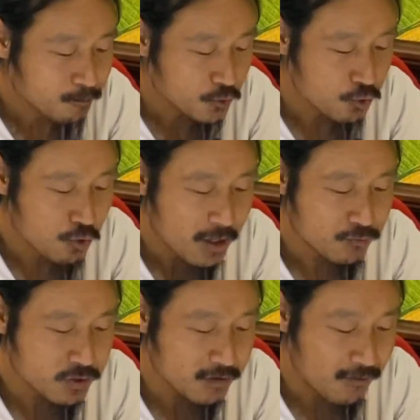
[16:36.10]
you try
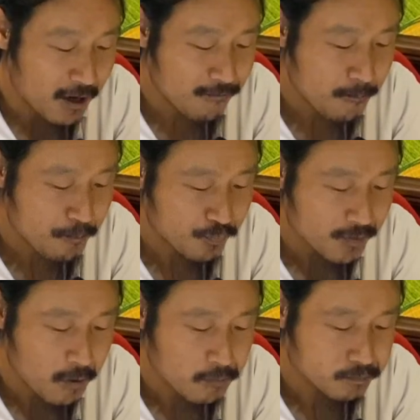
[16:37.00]
to survive.
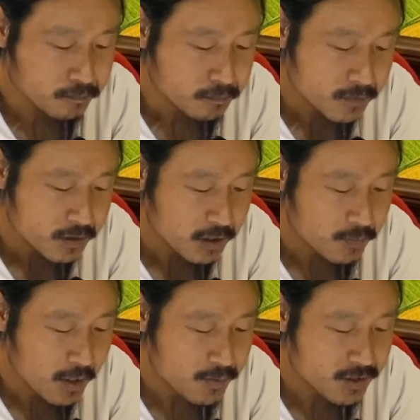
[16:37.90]

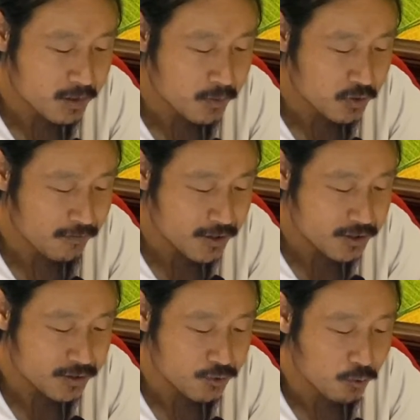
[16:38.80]
Sometimes it's the
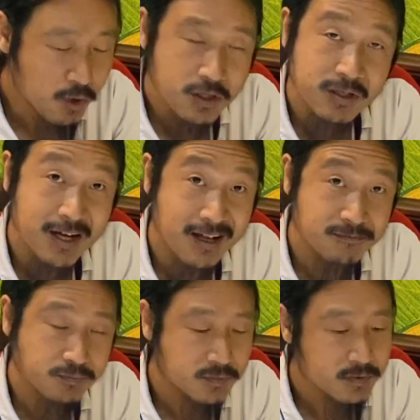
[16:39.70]
motivation you work
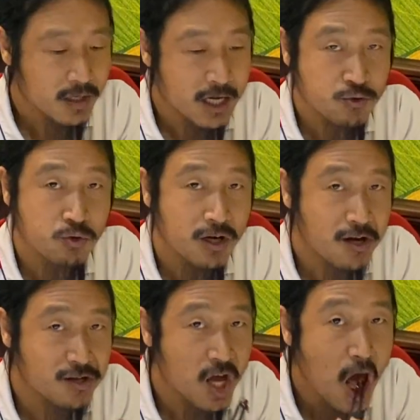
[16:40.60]
extra
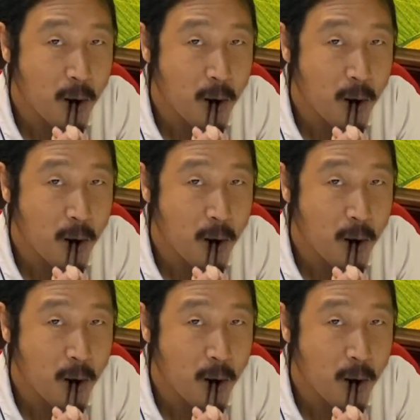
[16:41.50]
harder.